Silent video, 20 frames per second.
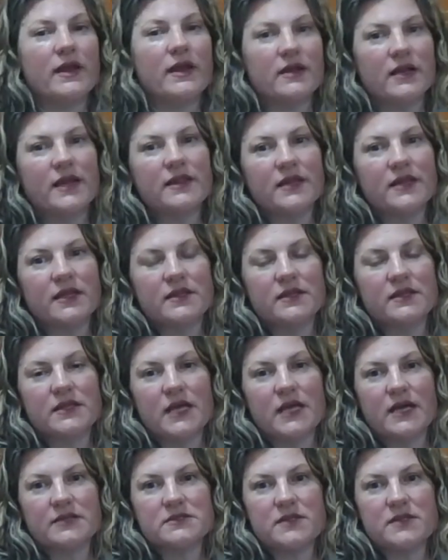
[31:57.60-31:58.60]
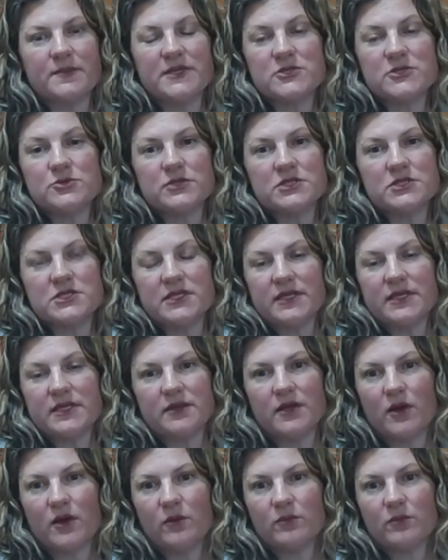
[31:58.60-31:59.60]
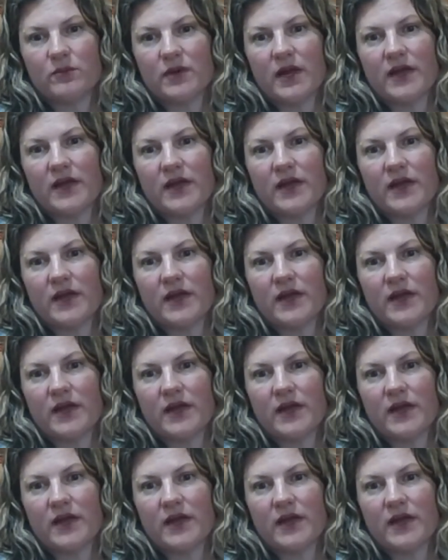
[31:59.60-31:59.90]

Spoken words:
I think traditionally, when I've